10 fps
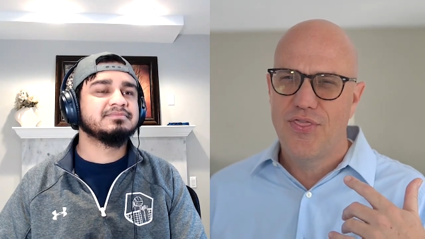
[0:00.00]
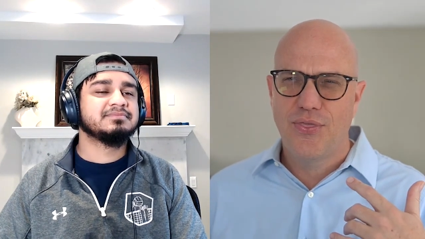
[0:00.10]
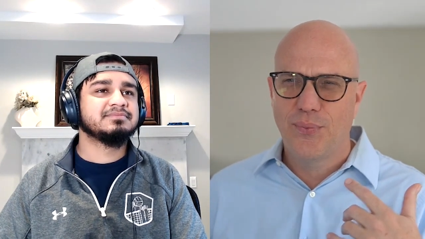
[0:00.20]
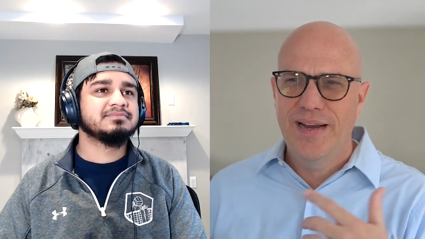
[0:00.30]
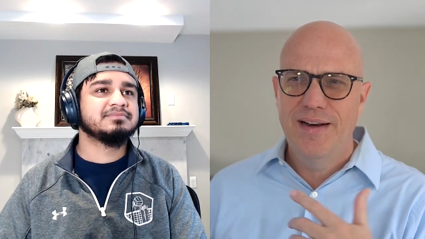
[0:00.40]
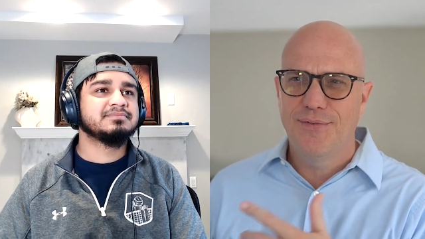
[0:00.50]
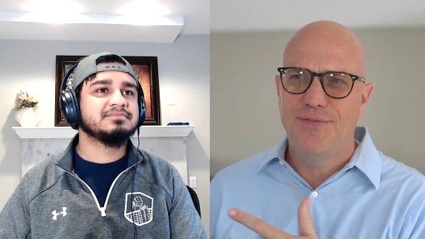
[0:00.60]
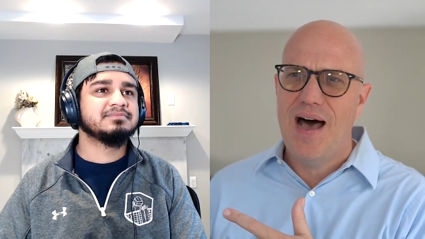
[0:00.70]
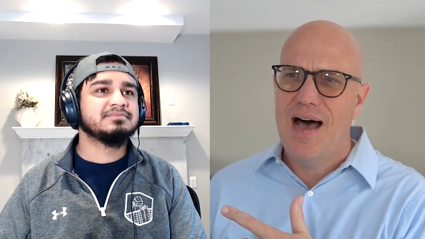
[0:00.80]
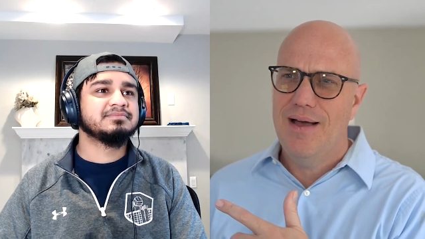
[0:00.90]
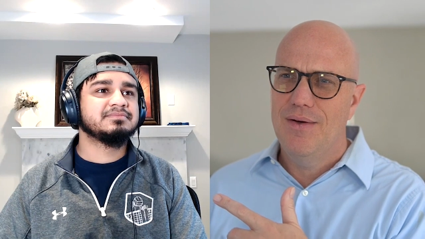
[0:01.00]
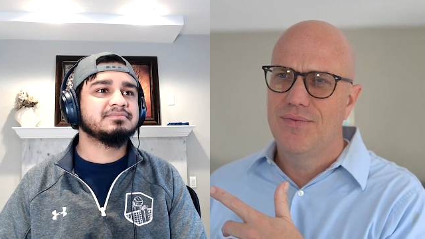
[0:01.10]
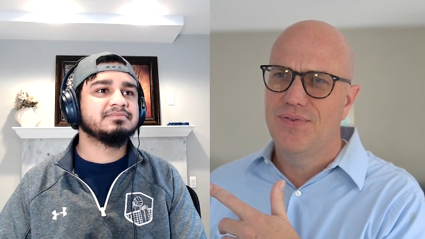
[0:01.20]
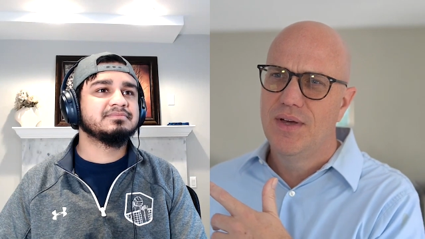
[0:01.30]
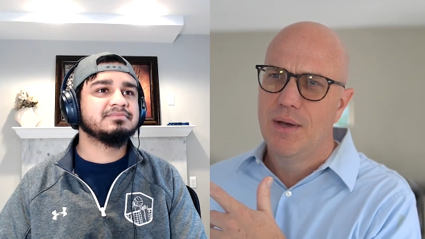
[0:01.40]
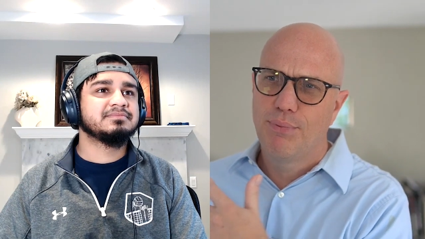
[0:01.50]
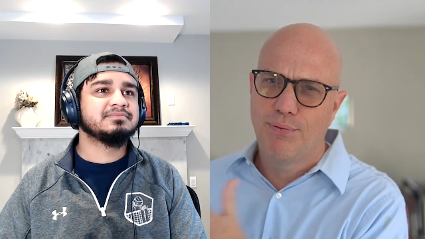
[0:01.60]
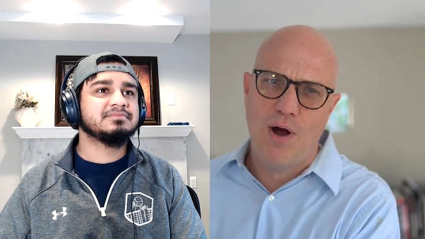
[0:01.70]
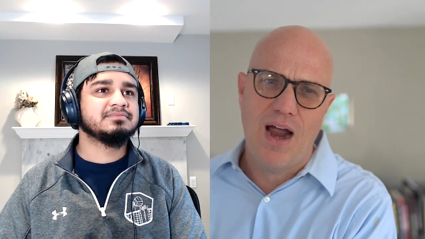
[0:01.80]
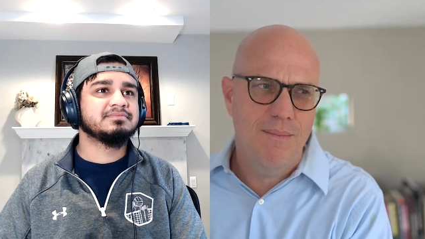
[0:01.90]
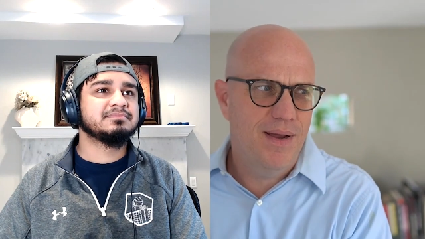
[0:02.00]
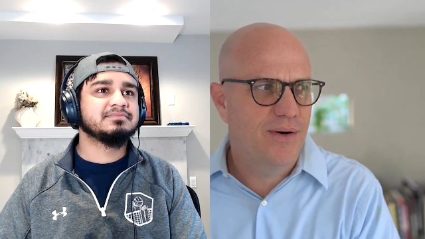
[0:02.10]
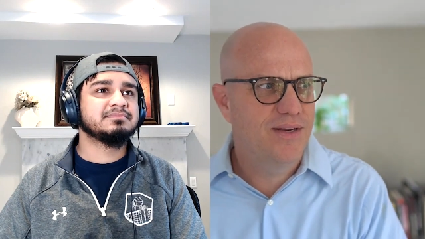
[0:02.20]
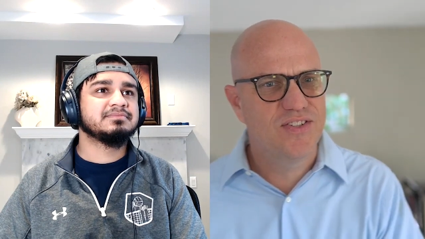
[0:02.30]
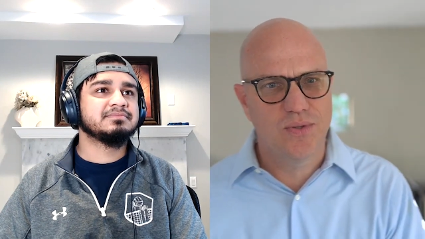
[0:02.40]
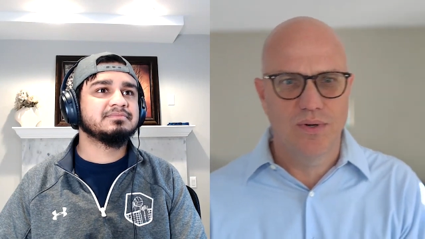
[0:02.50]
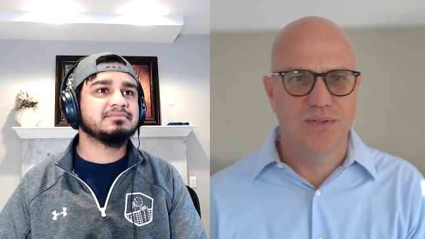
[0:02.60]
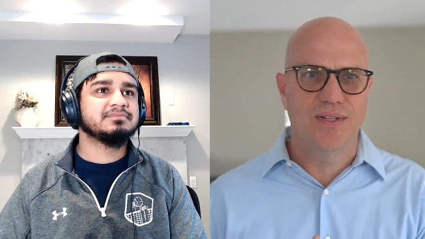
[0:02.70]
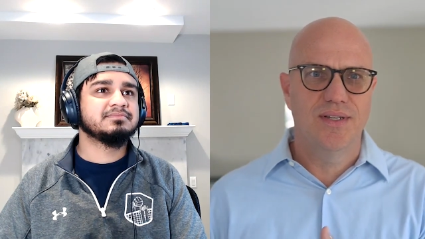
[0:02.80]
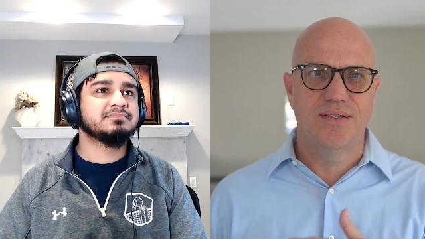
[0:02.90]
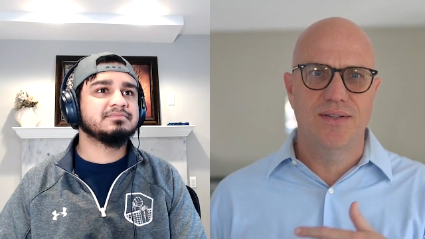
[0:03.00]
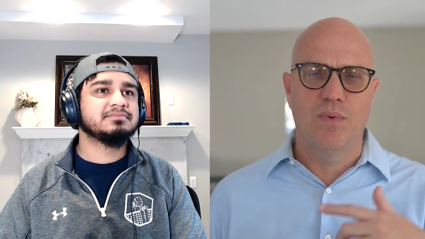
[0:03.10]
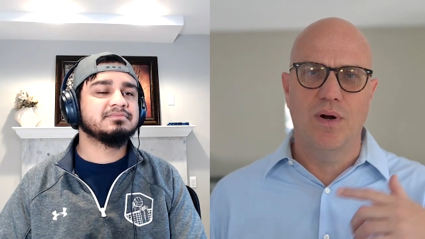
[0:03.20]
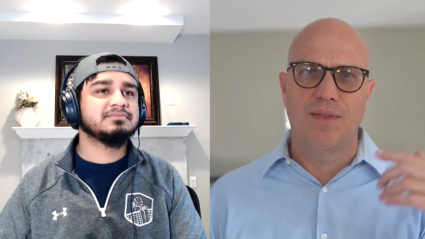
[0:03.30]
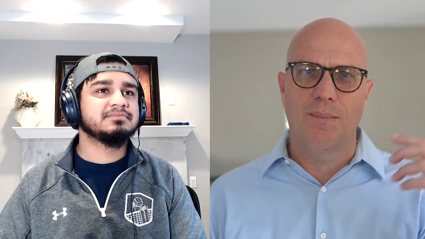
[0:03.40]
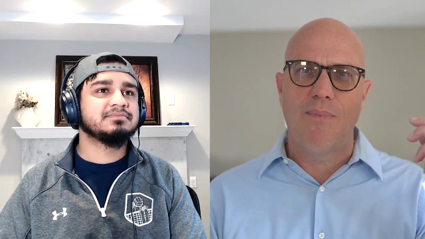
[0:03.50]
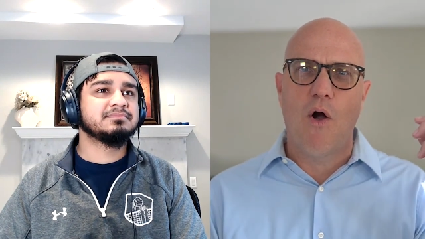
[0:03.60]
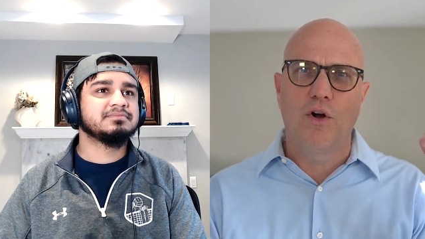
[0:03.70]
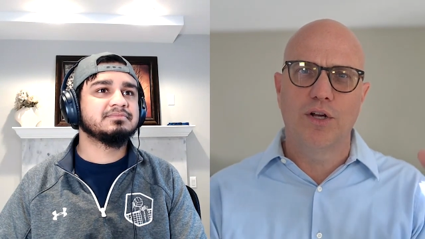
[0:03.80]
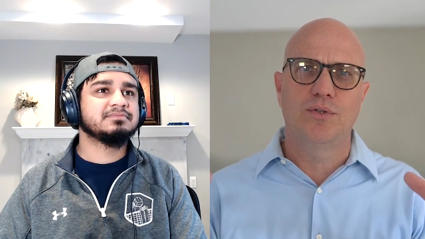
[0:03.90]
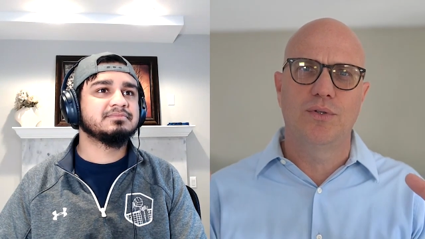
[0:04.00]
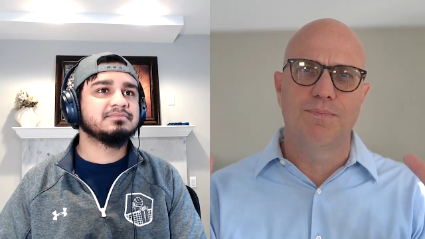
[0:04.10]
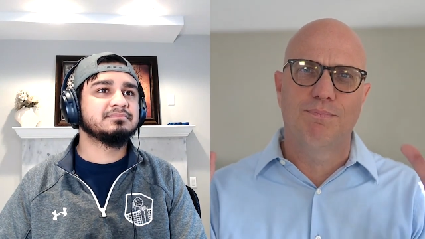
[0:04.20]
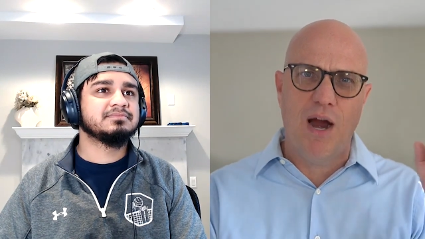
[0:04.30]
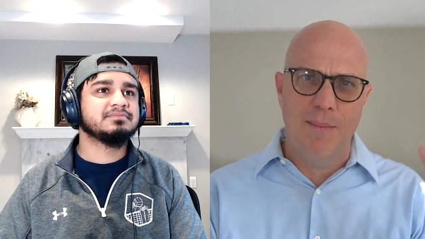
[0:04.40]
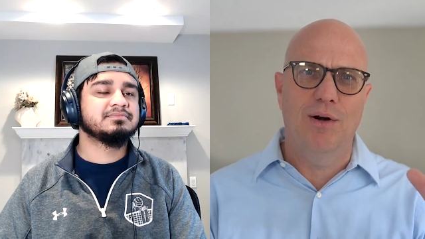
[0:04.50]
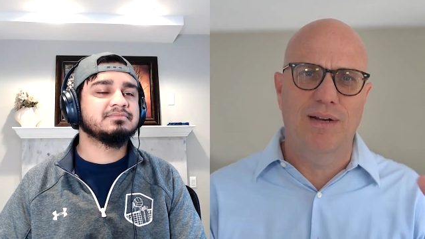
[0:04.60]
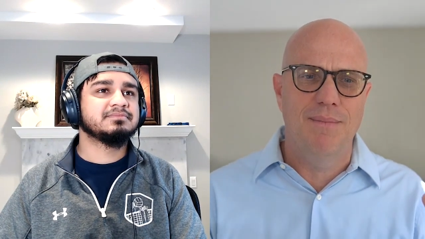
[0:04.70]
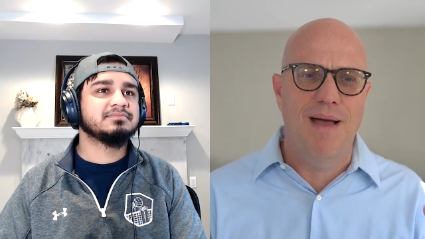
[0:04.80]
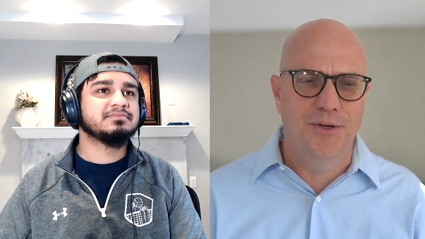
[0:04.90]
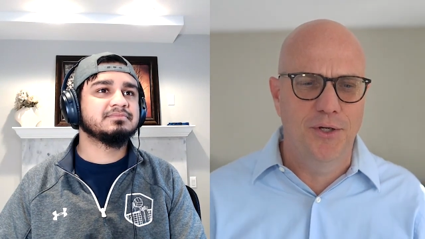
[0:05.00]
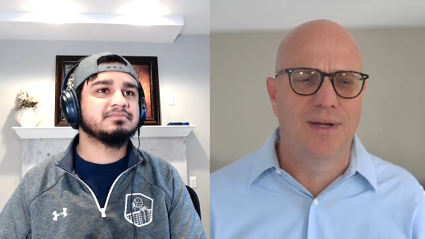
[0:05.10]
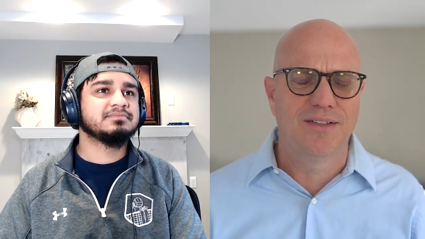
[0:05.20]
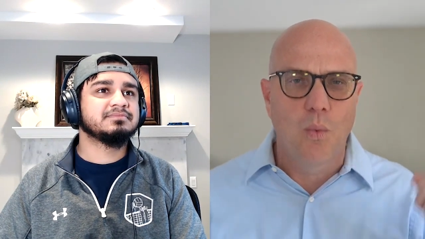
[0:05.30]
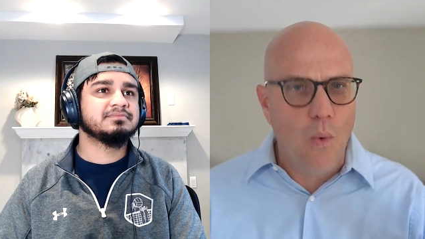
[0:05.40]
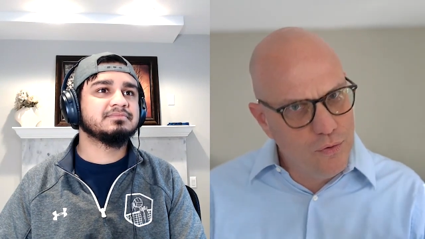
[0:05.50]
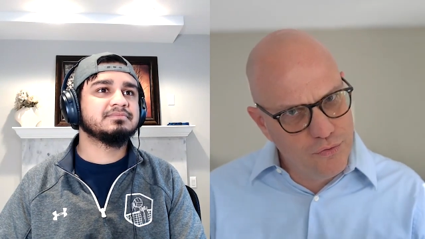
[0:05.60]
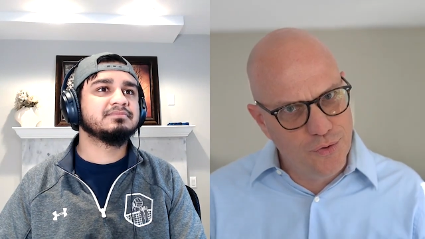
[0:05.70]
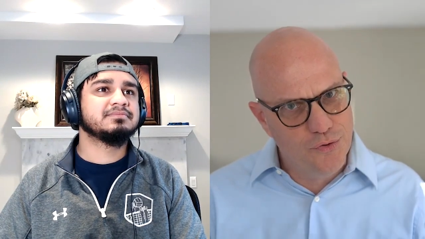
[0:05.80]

Speaker 1: three to five primary sources where the article is primarily about you, like the Wall Street